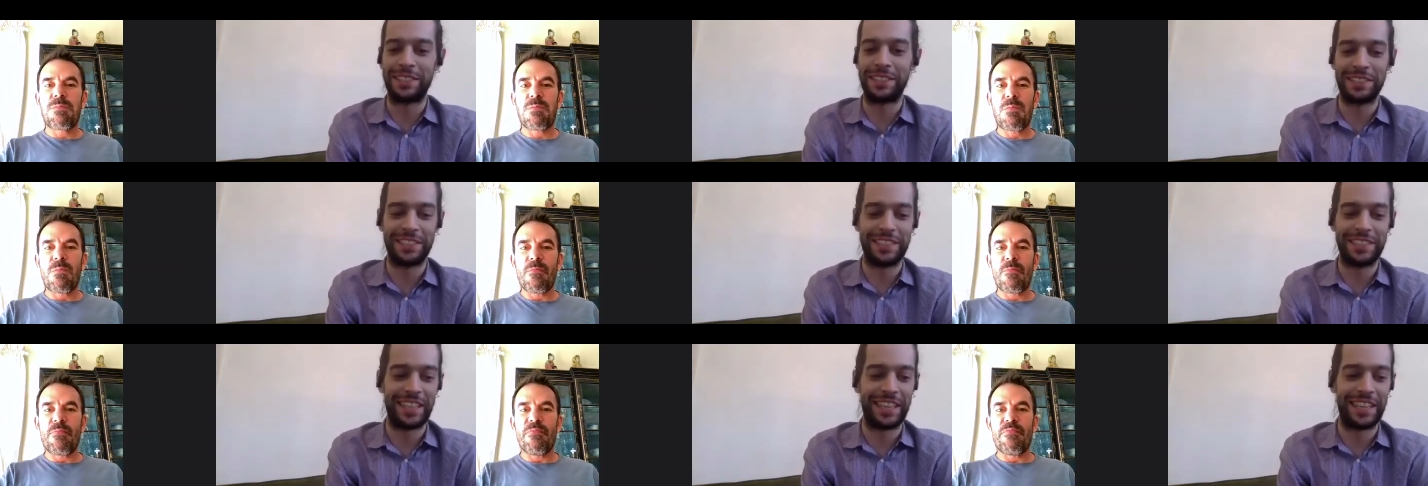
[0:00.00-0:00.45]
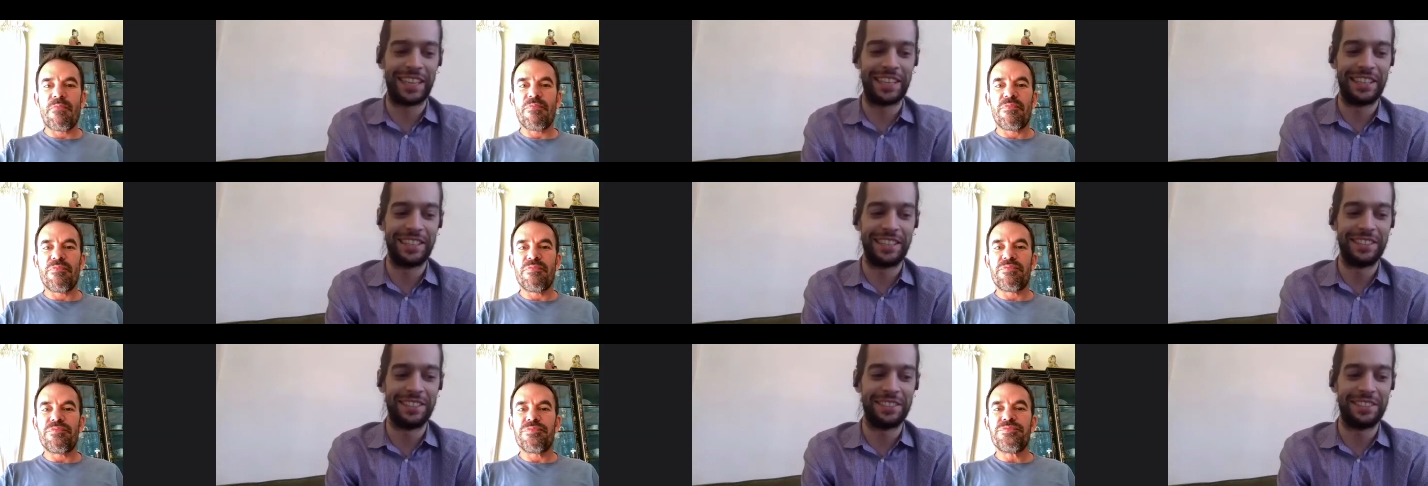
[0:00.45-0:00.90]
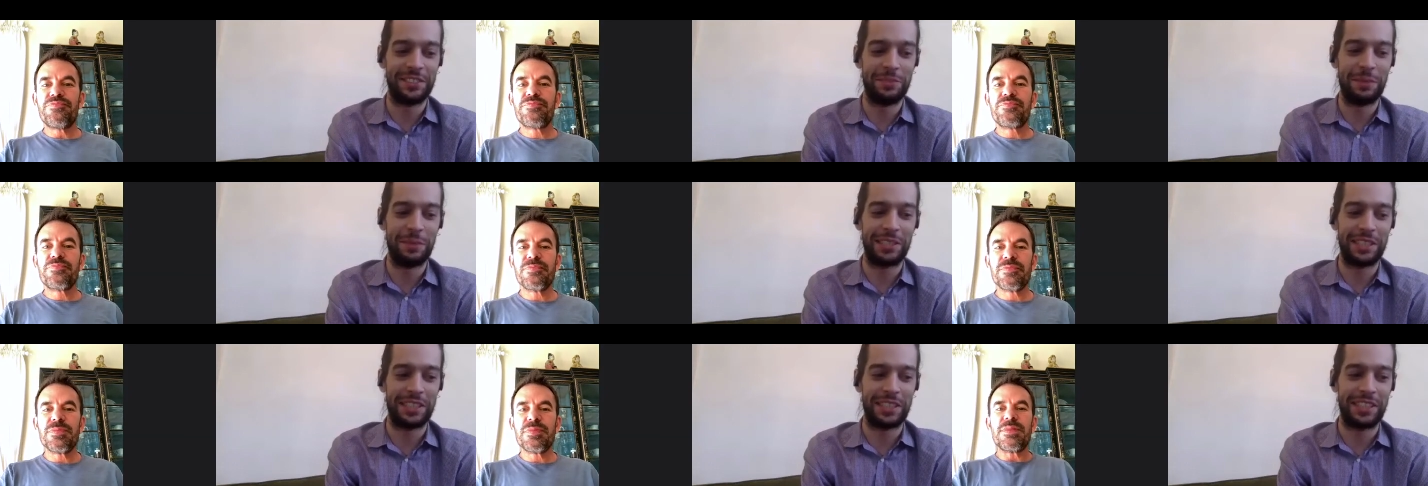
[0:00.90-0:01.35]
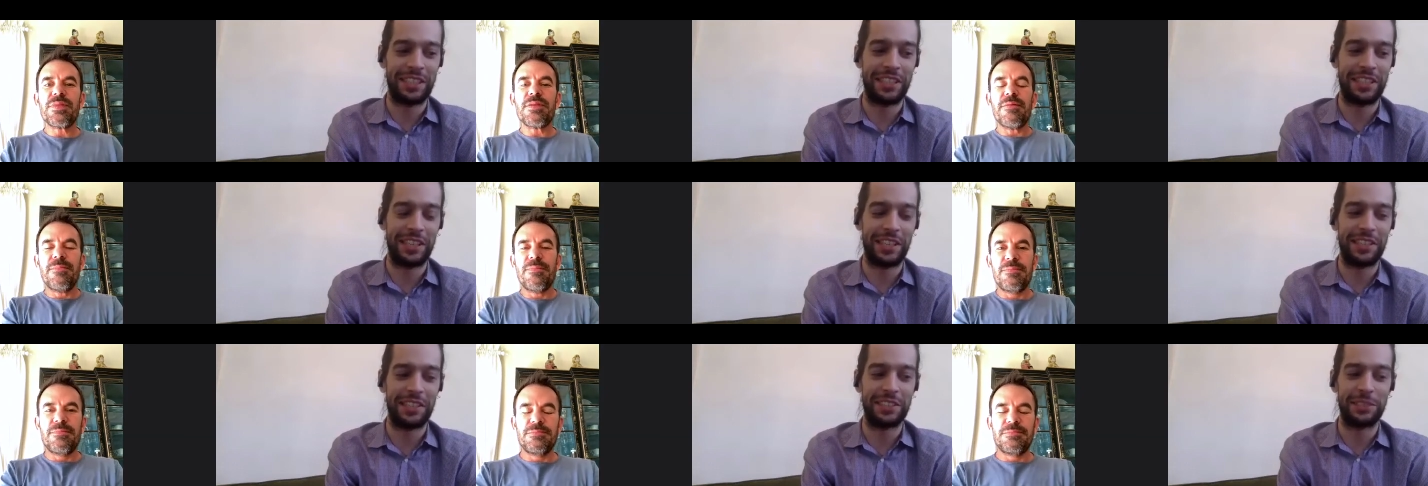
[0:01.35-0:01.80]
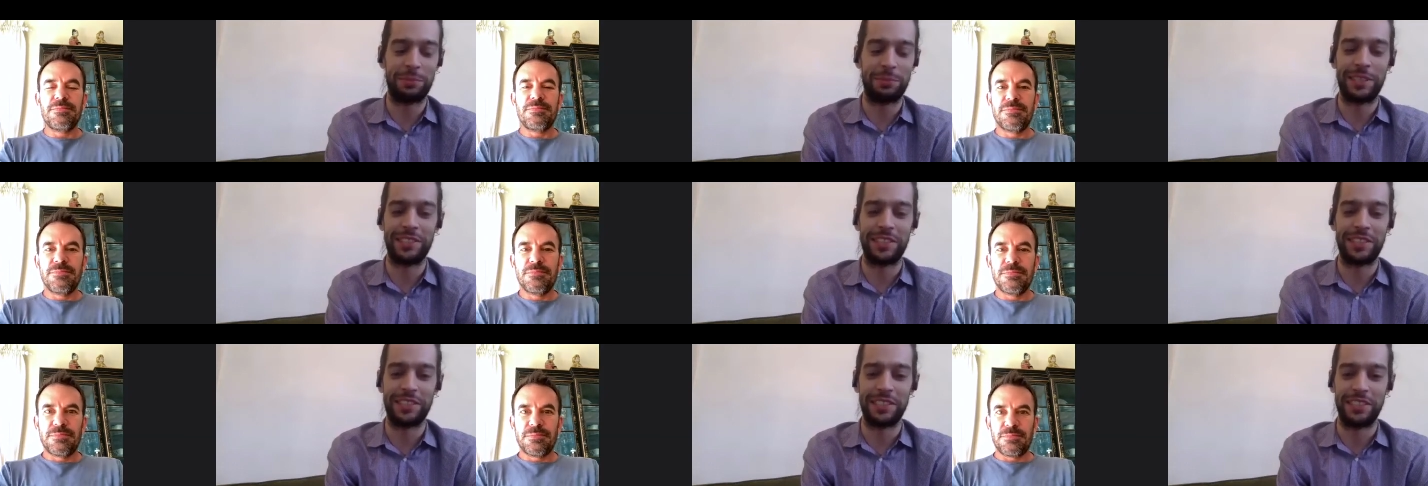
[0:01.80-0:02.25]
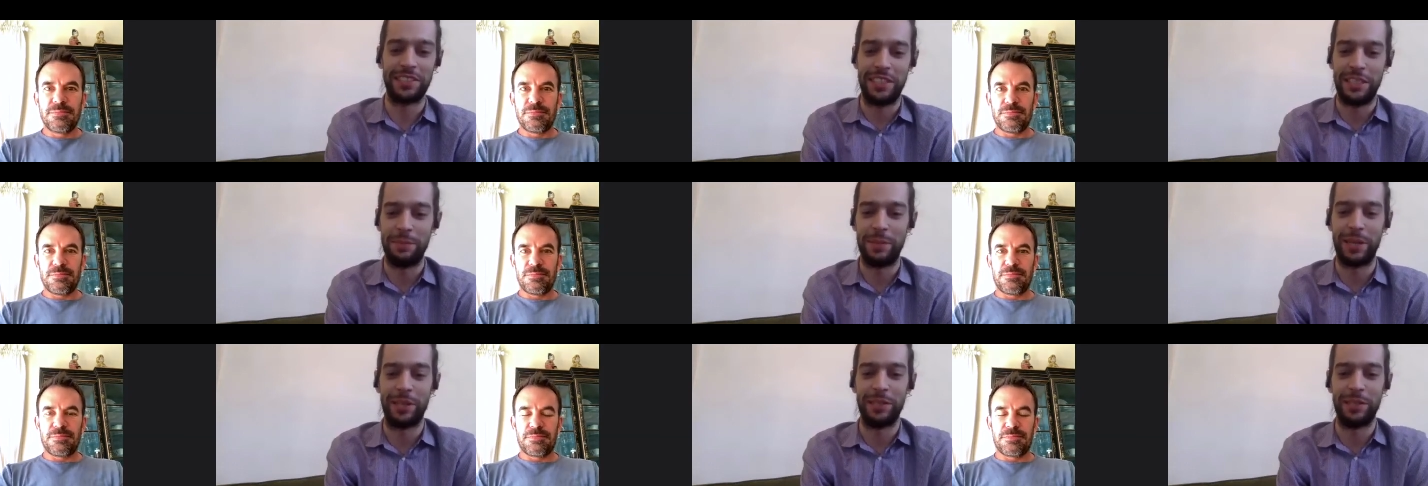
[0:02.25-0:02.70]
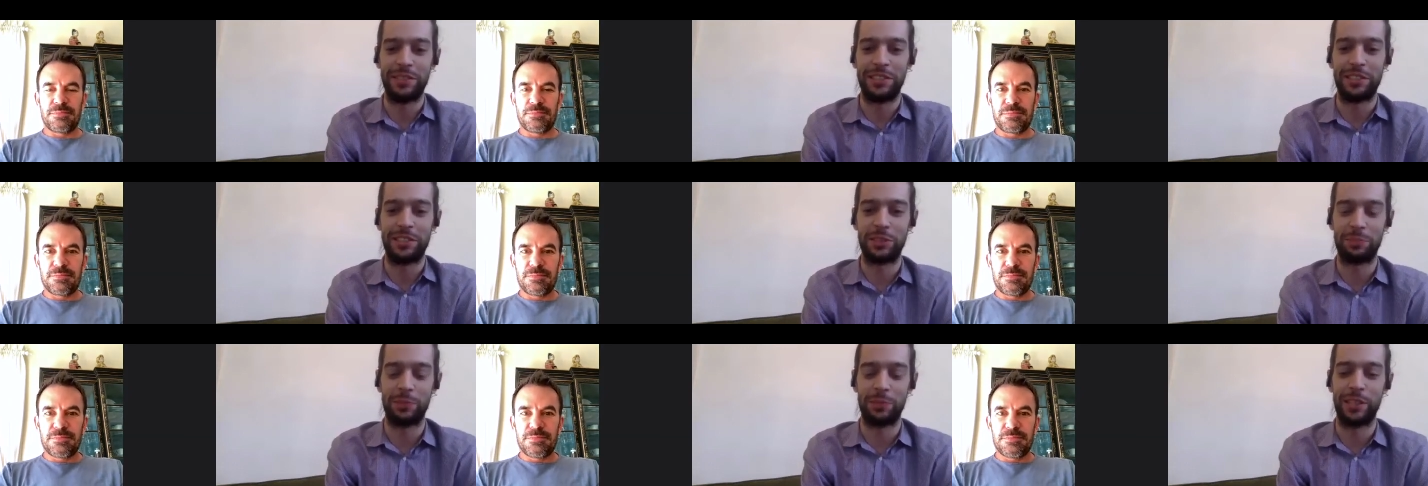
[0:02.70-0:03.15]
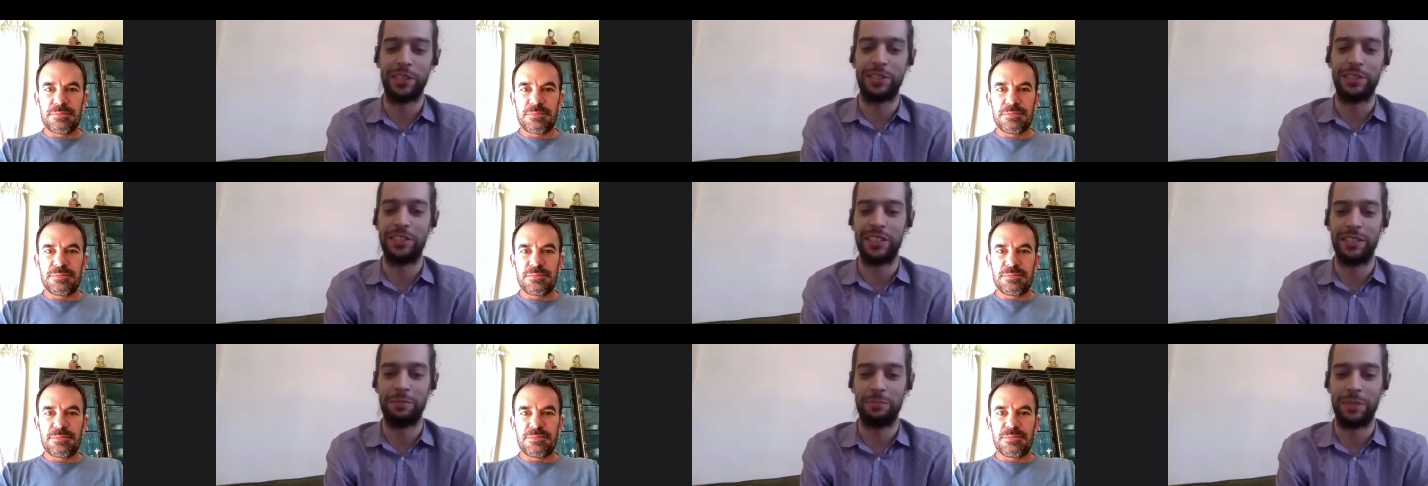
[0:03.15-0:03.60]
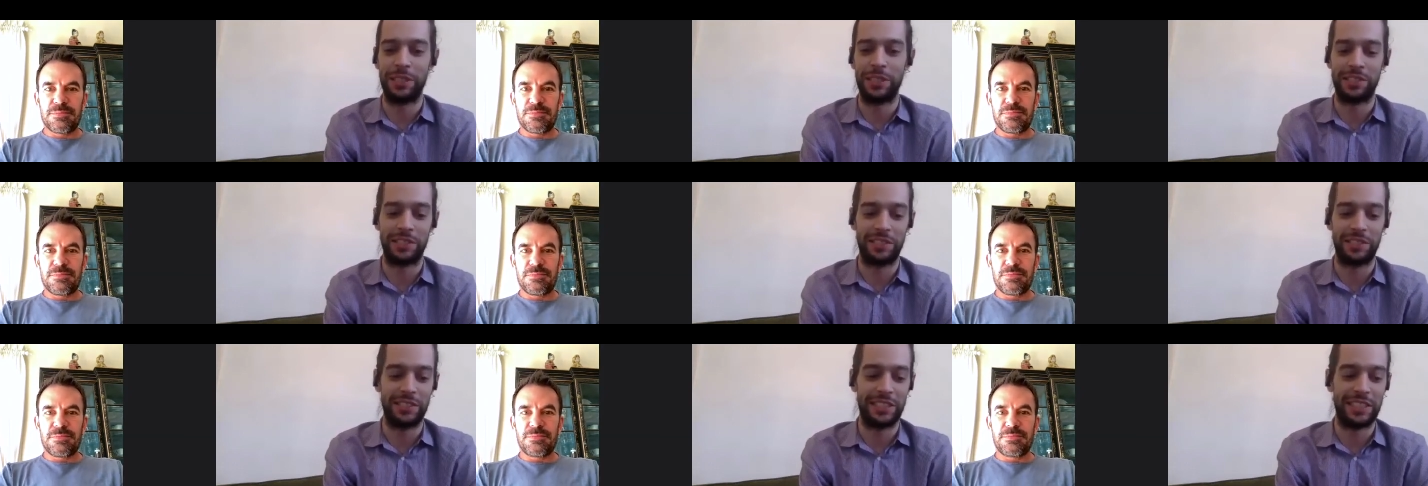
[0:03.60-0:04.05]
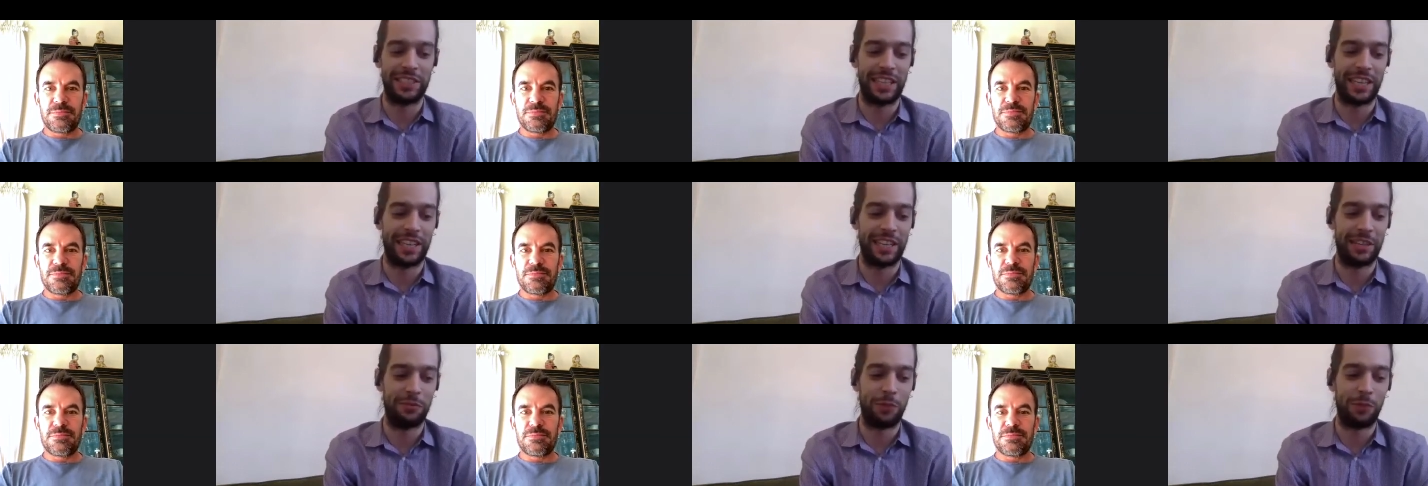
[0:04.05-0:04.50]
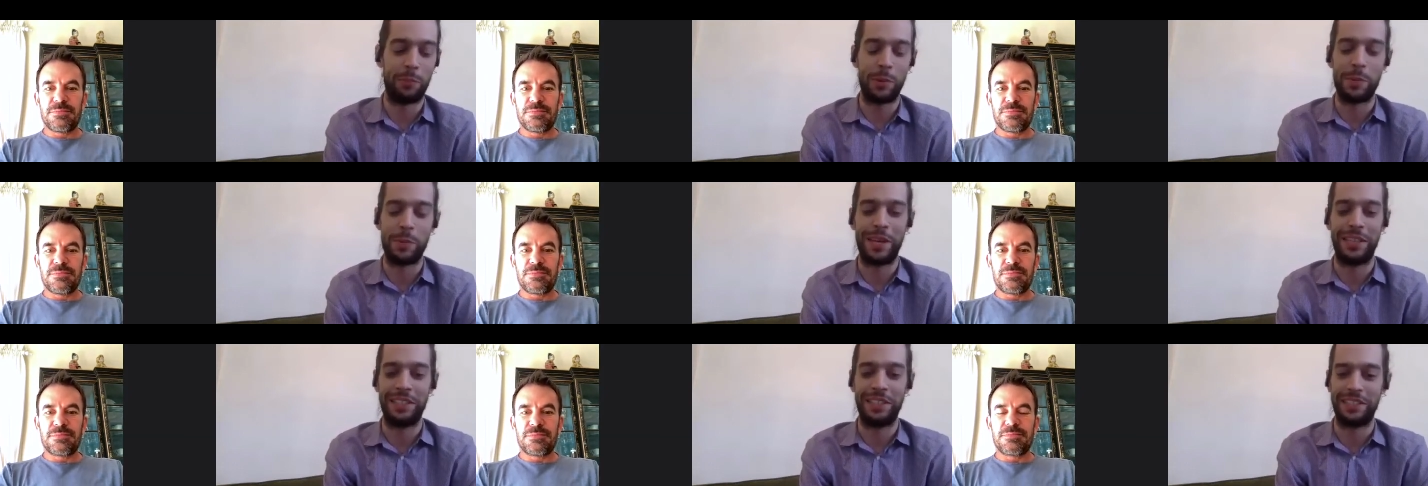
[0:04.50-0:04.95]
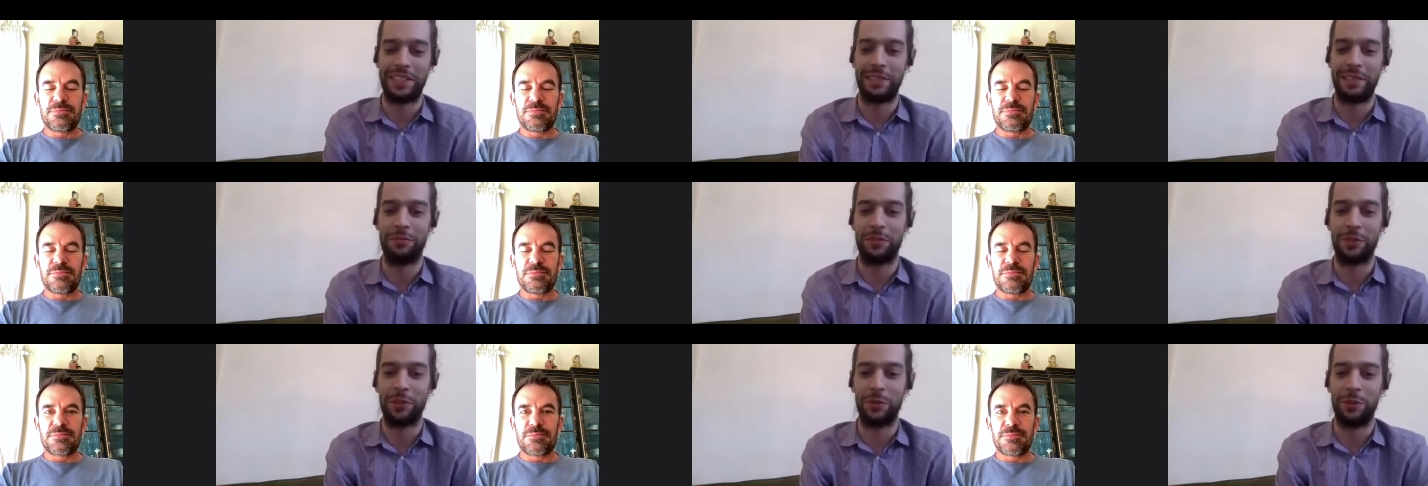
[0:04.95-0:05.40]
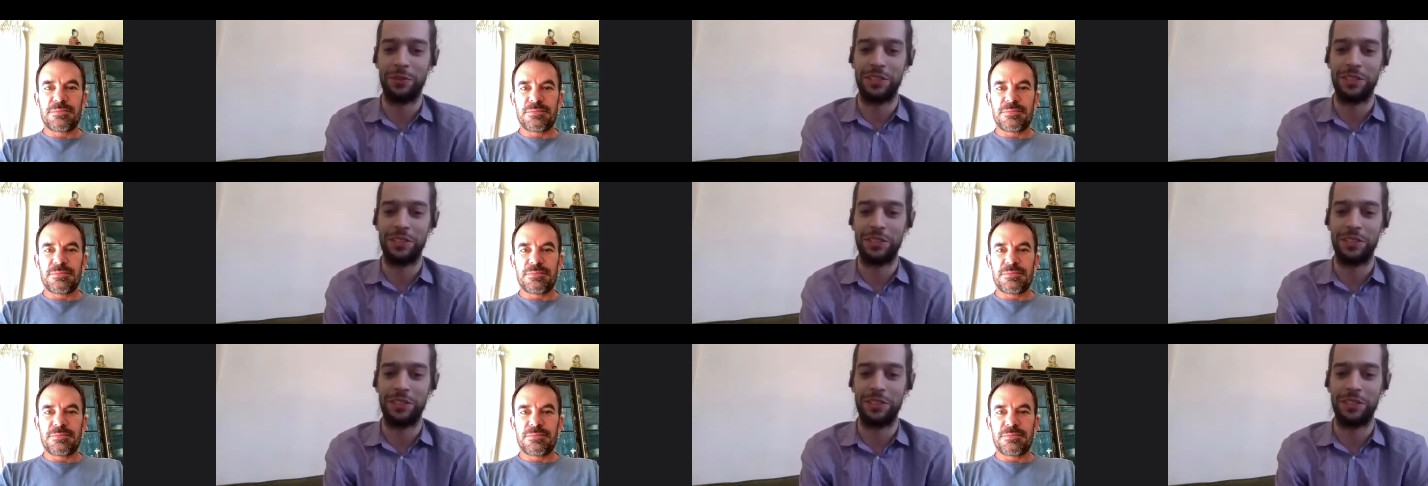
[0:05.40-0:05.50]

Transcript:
Speaker 1: actually uh you might get a kick out of this but i sent an email to sprudge basically uh reprimanding them for